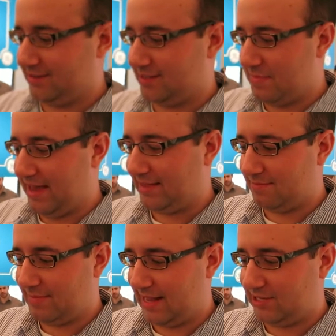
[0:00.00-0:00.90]
To make
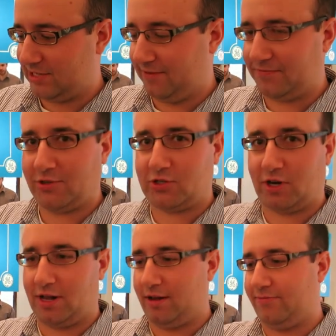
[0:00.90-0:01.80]
the match safe, you
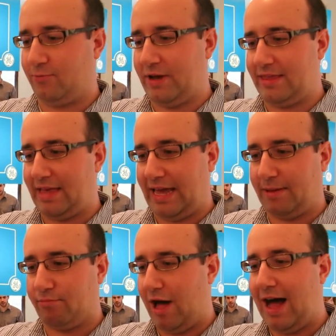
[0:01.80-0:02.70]
start off with
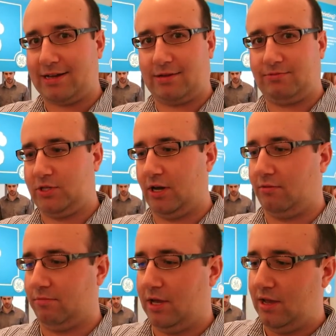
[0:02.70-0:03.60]
a block.
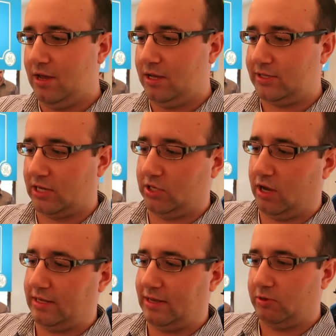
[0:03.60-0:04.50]
So
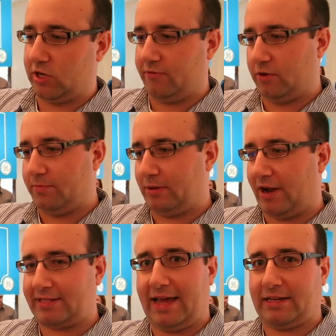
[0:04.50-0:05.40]
essentially all I did was start off with a big
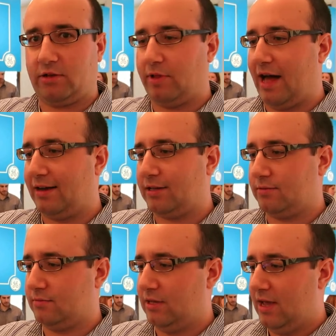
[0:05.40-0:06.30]
rectangular block.
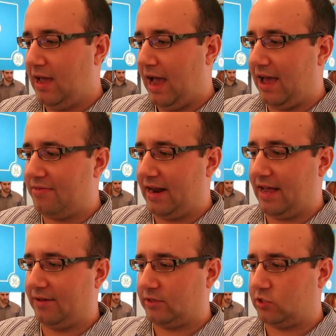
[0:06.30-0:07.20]
And then
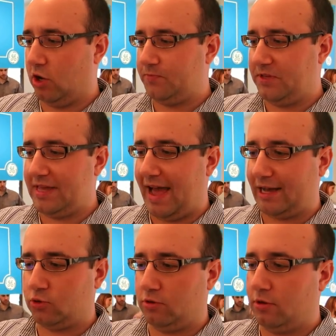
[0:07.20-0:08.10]
I sculpted the
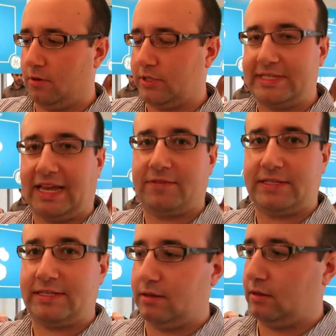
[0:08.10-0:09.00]
actual
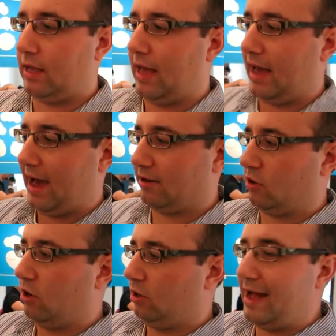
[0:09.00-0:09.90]
safe's
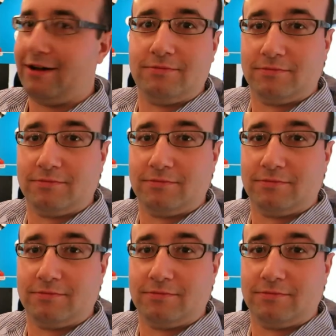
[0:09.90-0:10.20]
outer hole out.